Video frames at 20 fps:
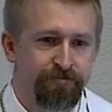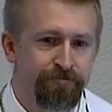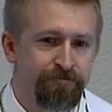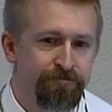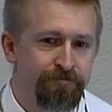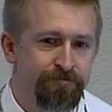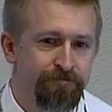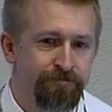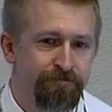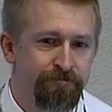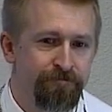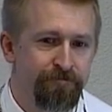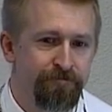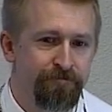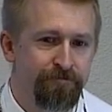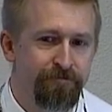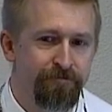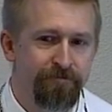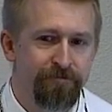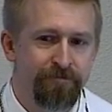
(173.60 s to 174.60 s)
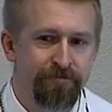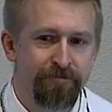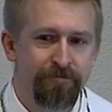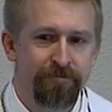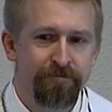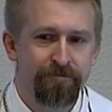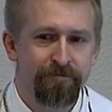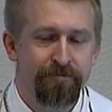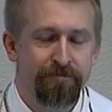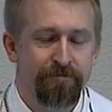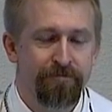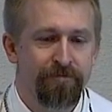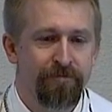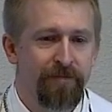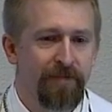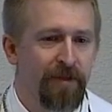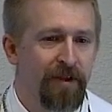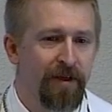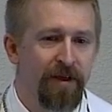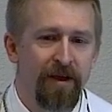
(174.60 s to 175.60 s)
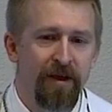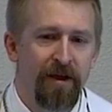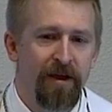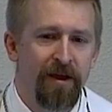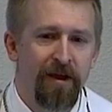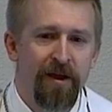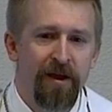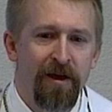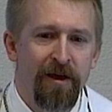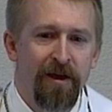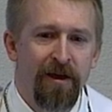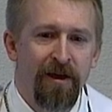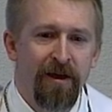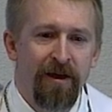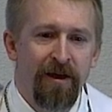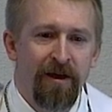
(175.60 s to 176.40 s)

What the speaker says: Nobody speaks.